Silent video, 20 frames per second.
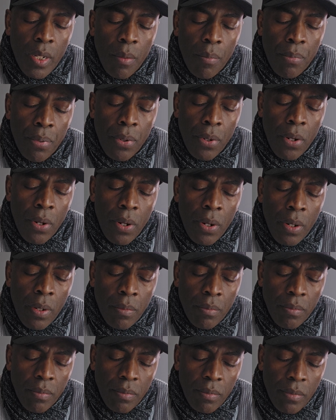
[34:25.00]

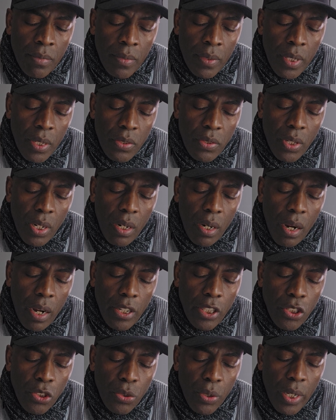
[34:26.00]
Prayer is the
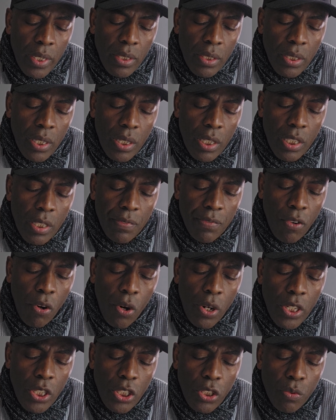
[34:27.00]
contrite sinner's
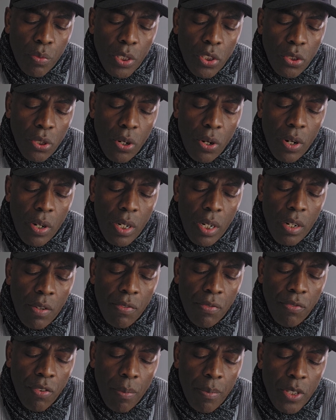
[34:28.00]
voice returning
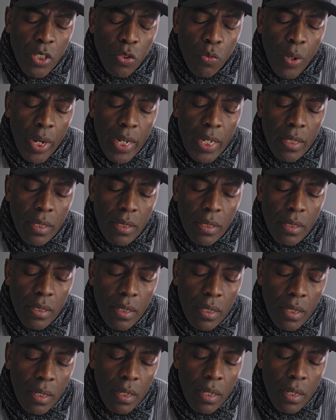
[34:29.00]
from its ways,
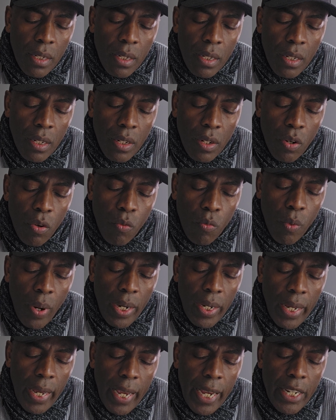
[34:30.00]

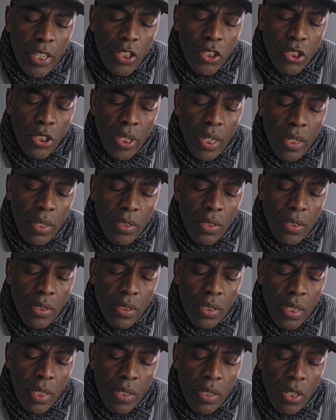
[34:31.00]
while
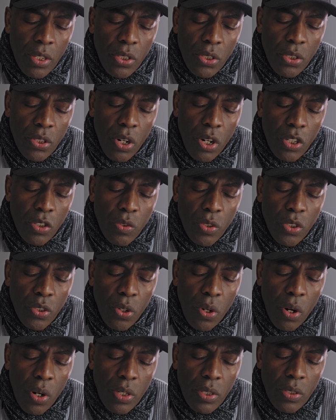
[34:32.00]
angels in their songs
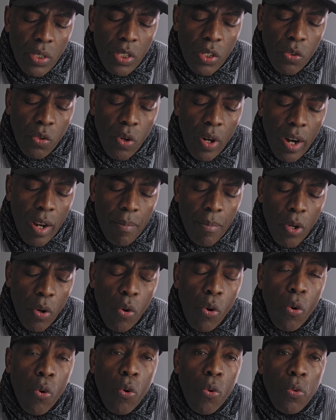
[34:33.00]
rejoice and cry,
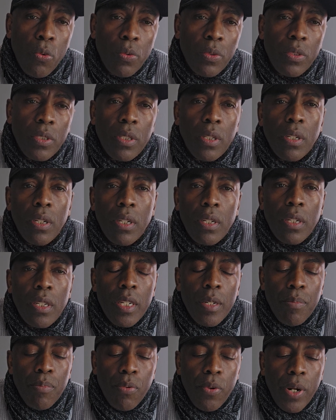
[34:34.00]
Behold,
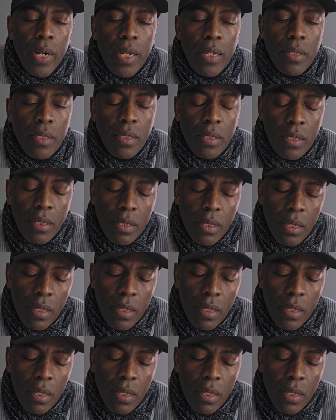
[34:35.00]
he prays.